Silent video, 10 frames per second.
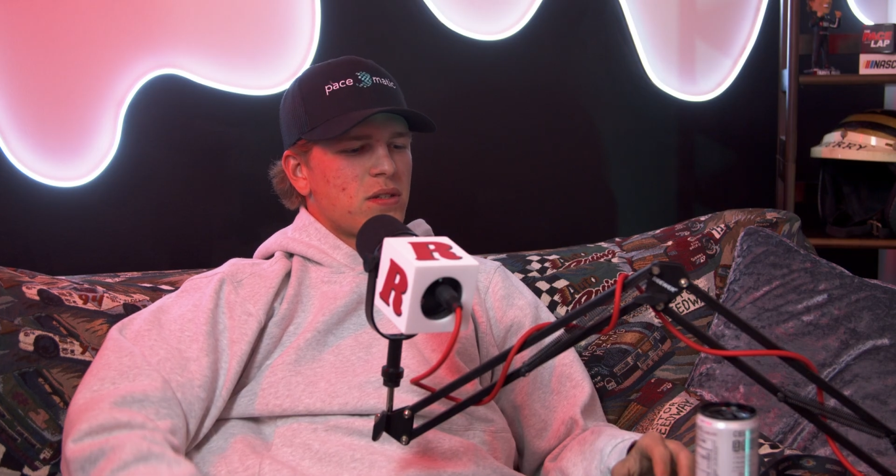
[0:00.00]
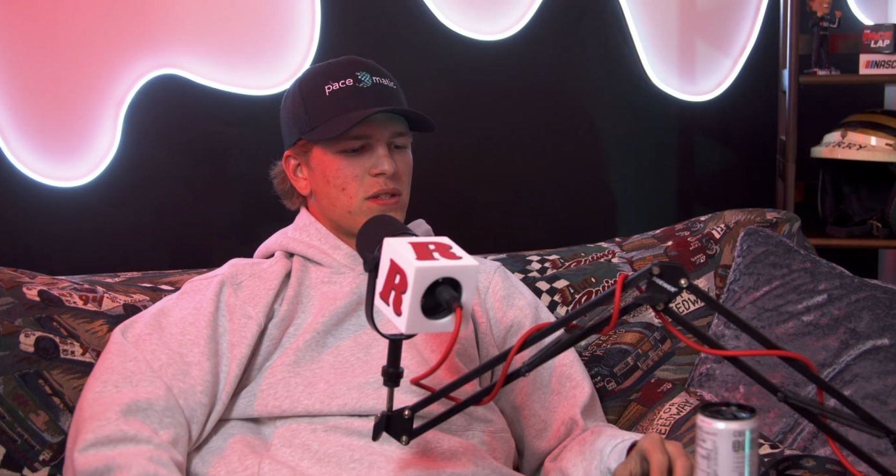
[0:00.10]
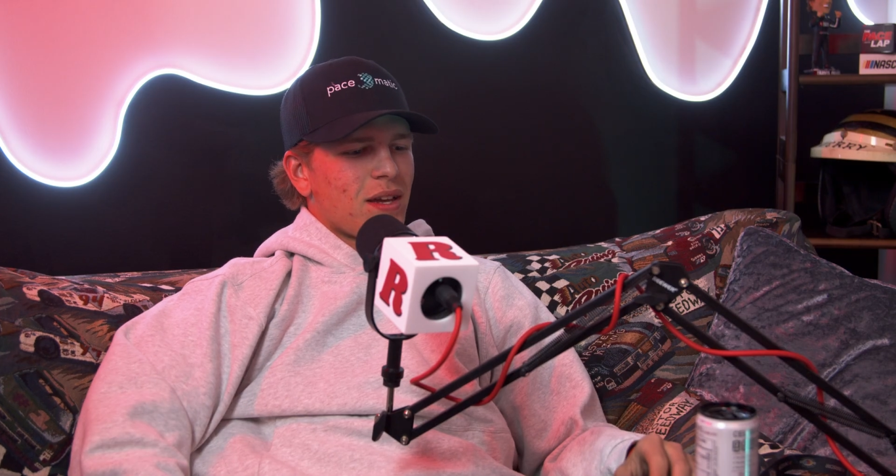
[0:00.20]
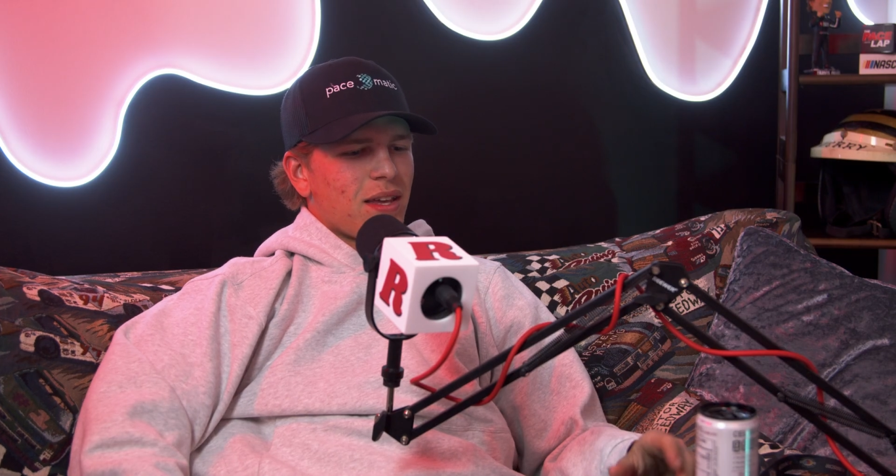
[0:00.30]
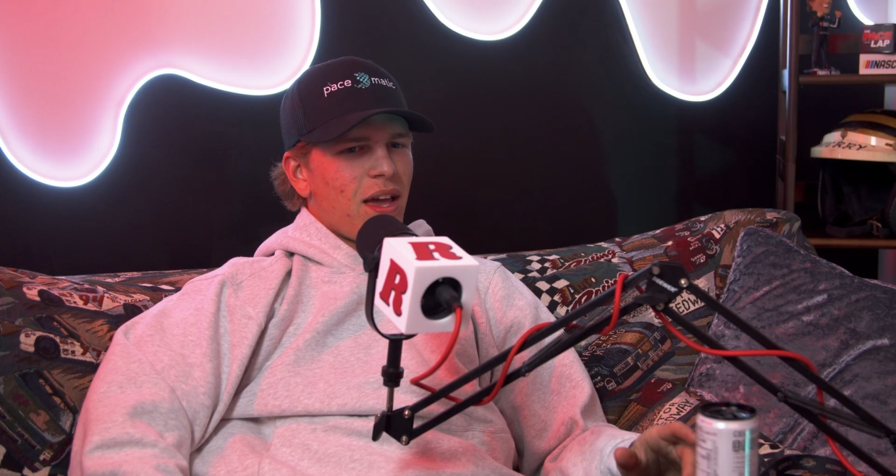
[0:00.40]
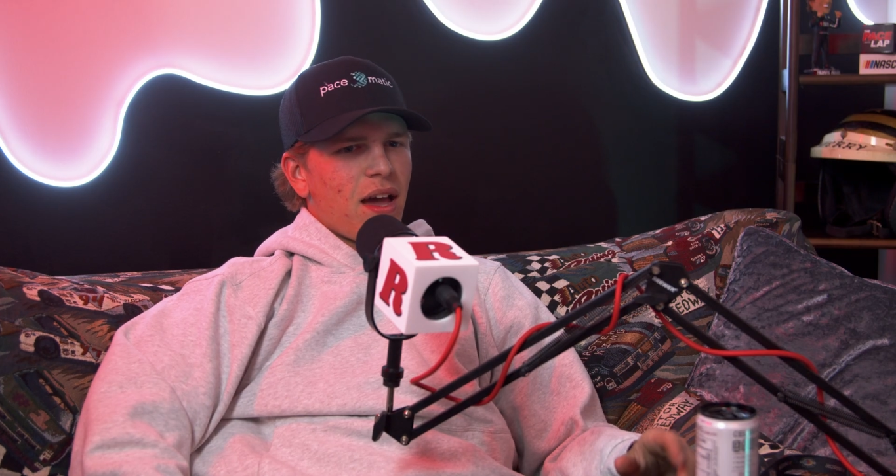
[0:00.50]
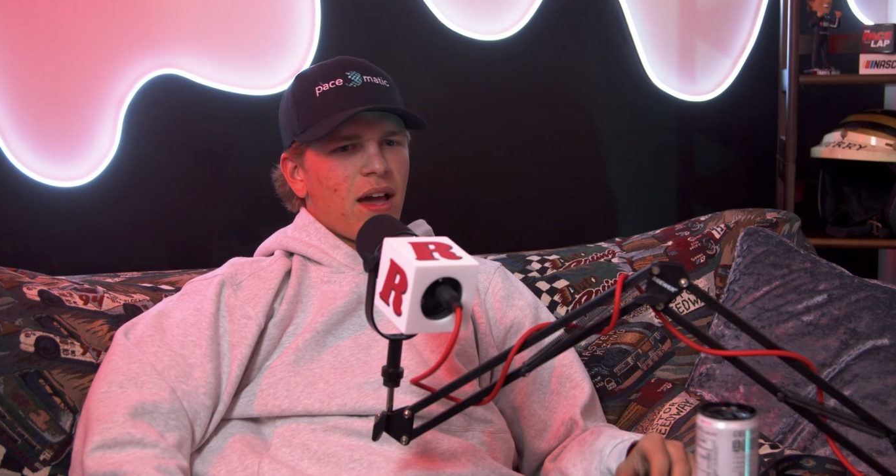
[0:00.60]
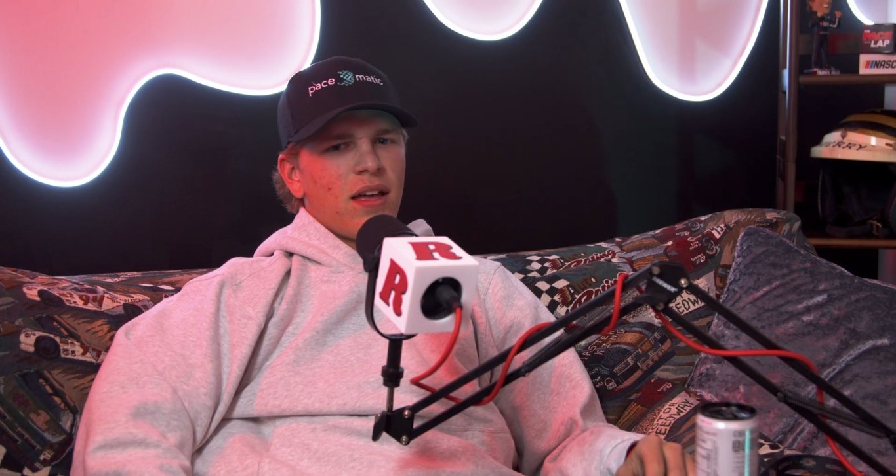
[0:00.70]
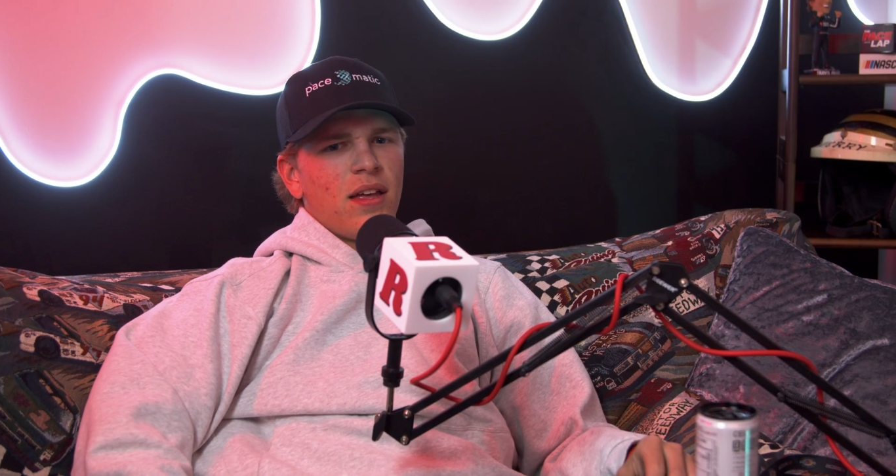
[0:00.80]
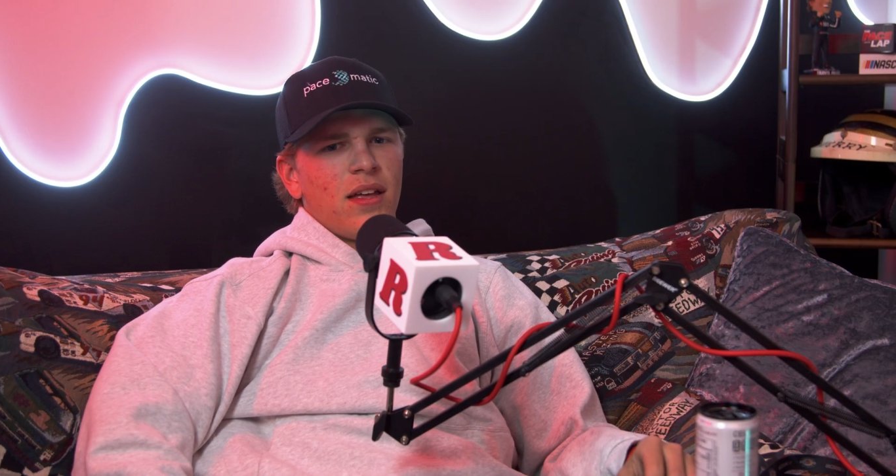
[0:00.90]
He's like, yeah.
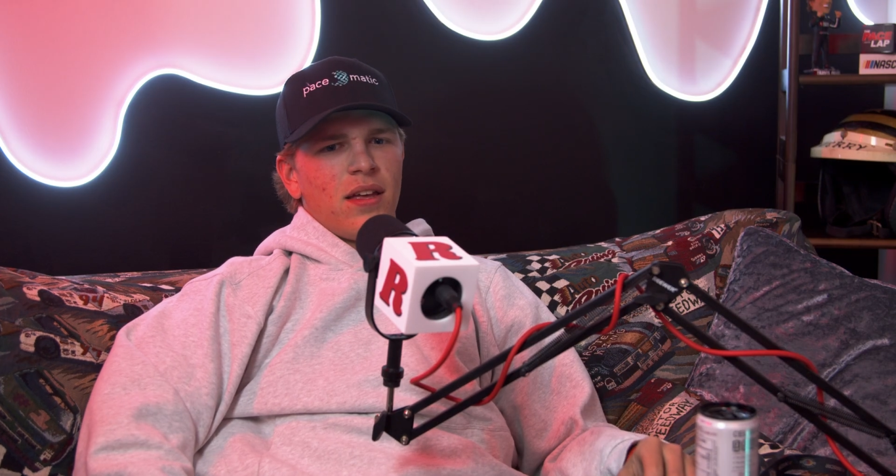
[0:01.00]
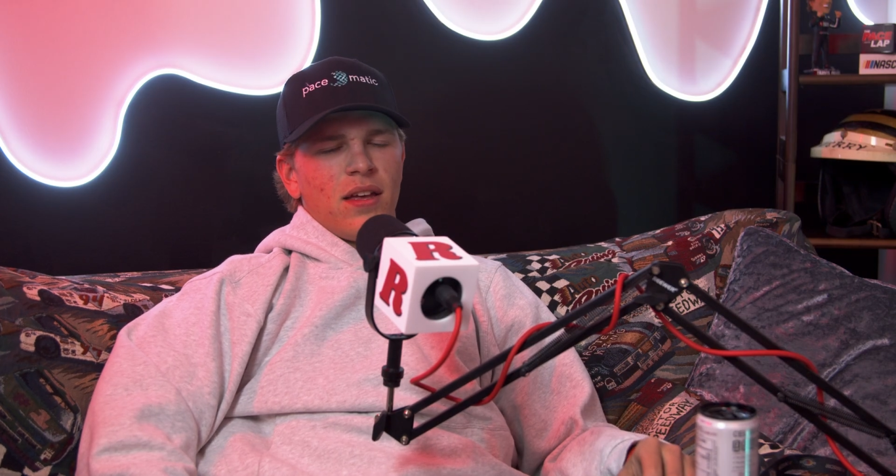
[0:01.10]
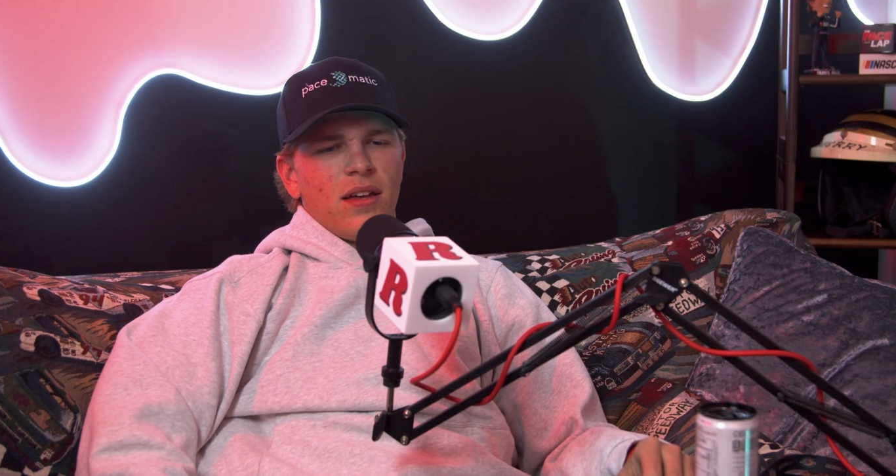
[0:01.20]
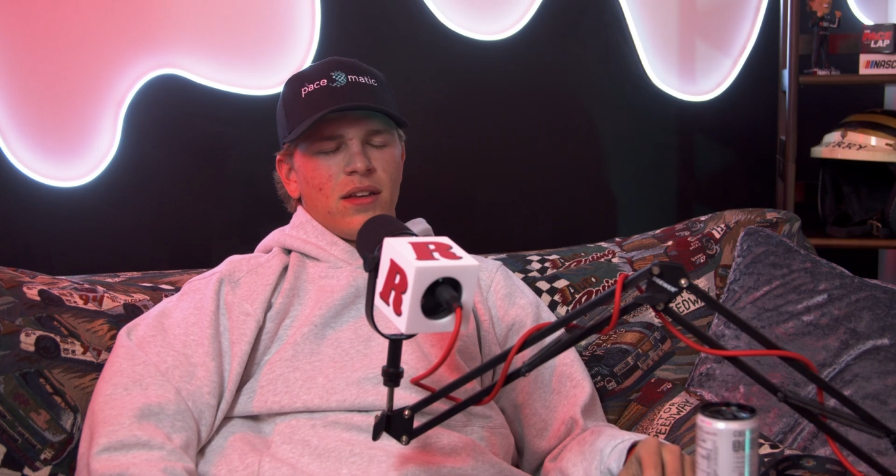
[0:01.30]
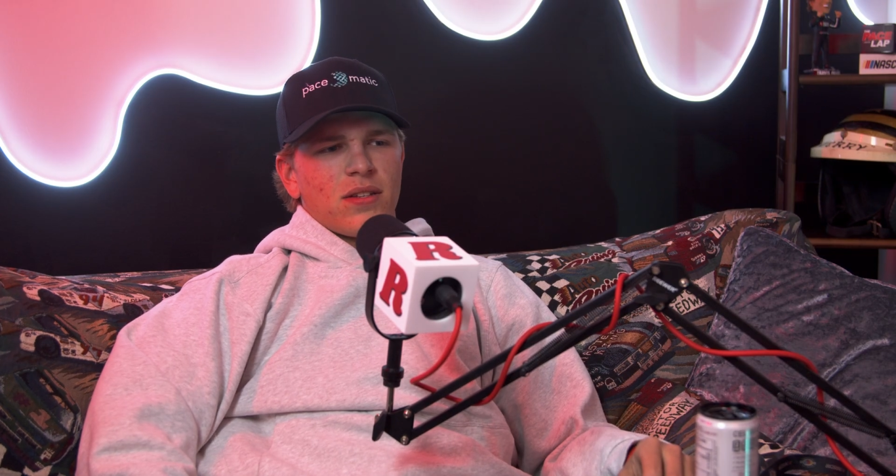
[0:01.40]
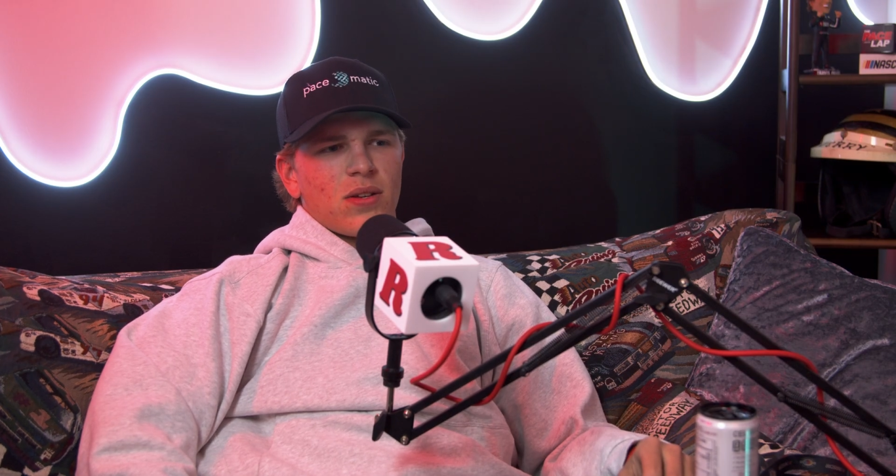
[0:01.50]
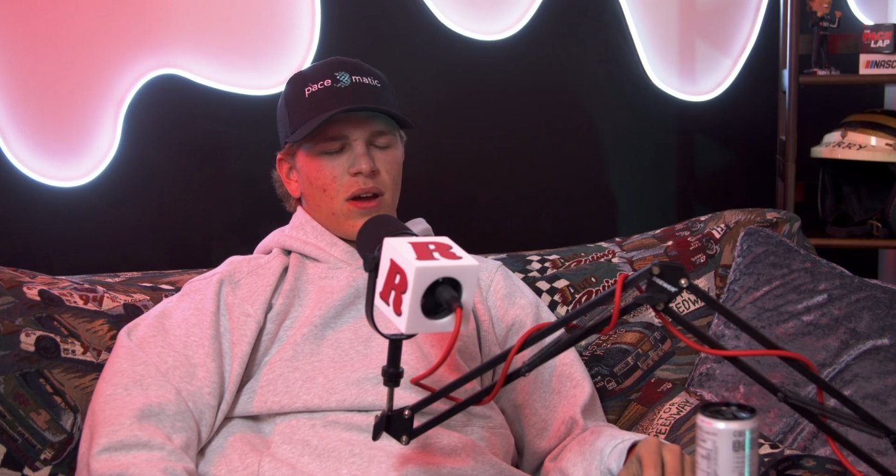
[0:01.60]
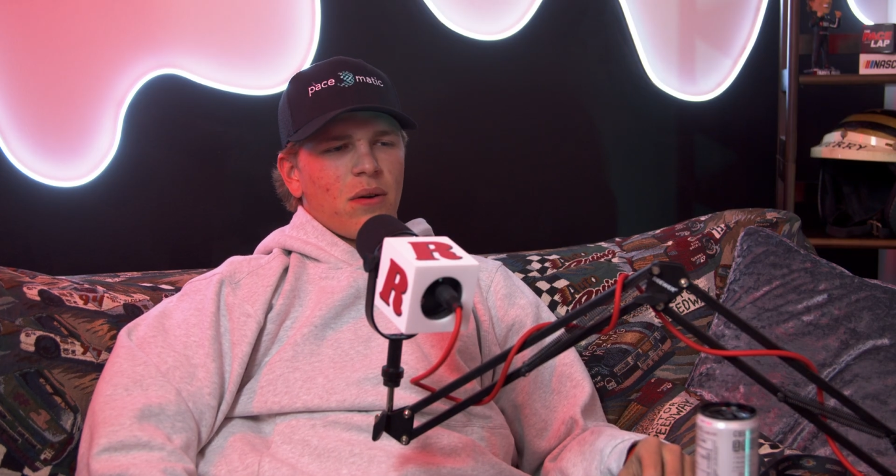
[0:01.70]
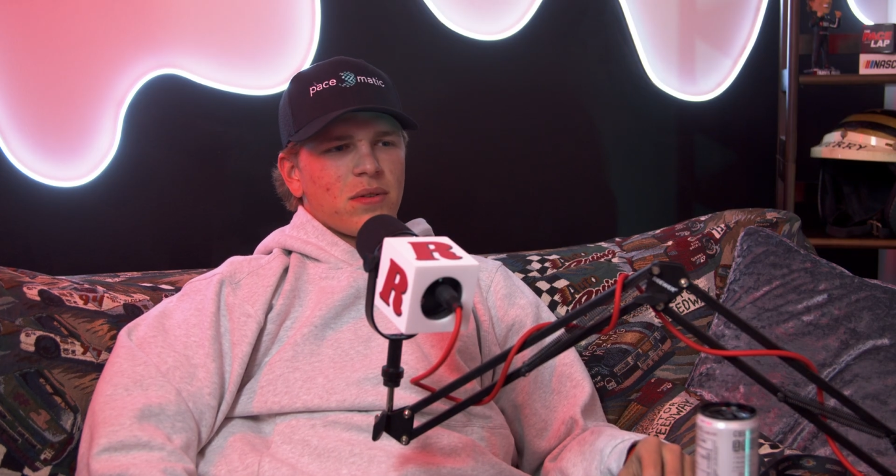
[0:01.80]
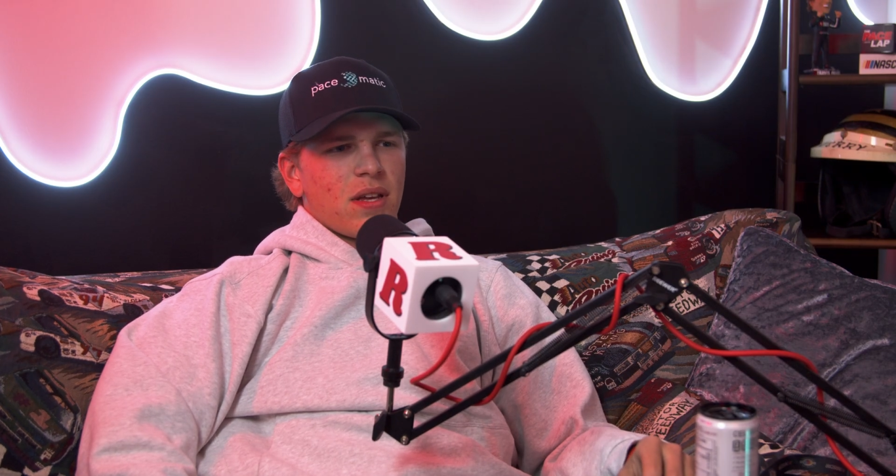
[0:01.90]
So
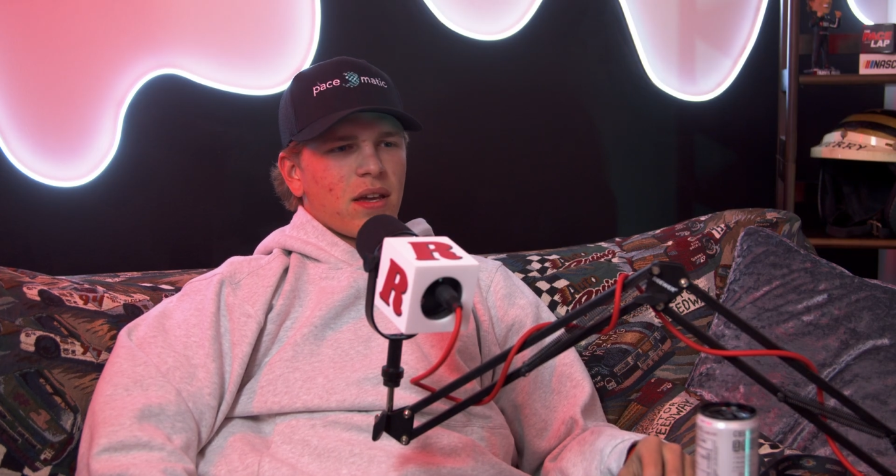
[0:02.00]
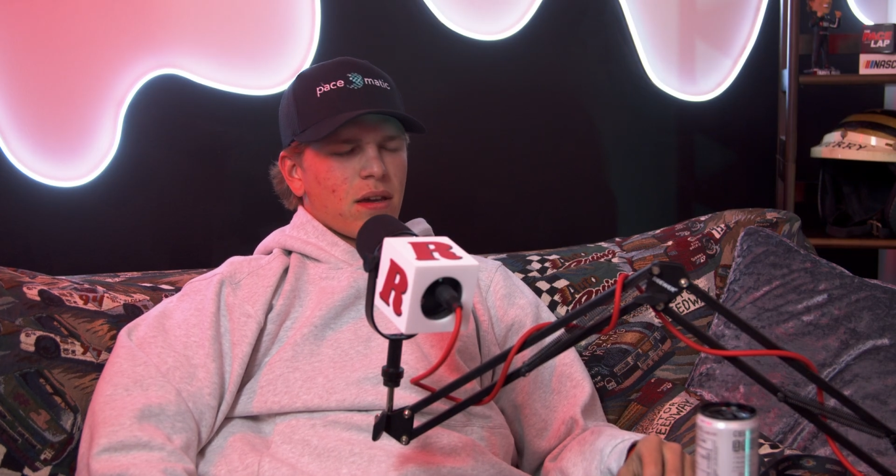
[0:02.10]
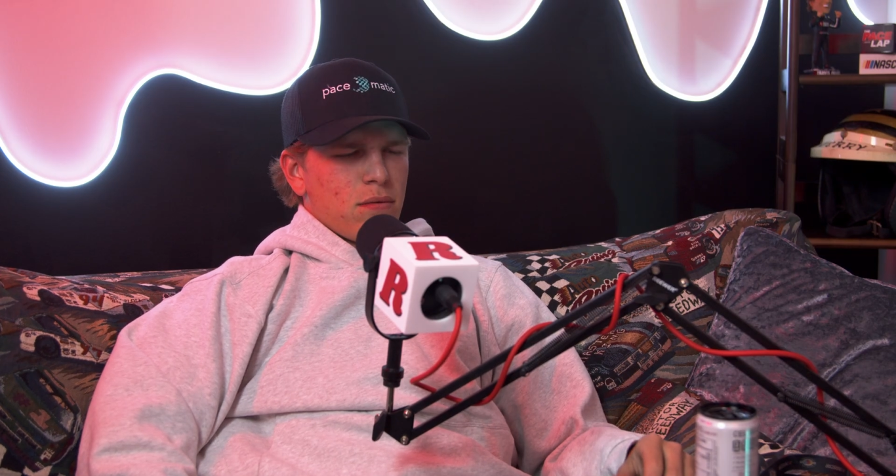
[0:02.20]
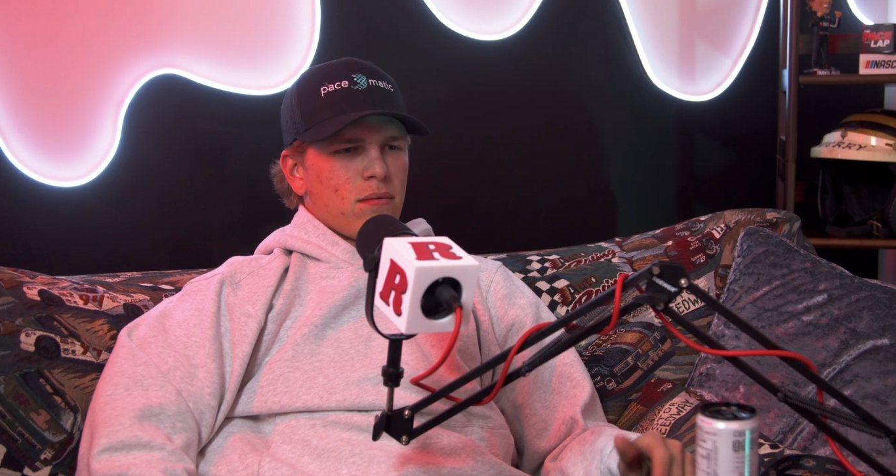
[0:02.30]
I was like,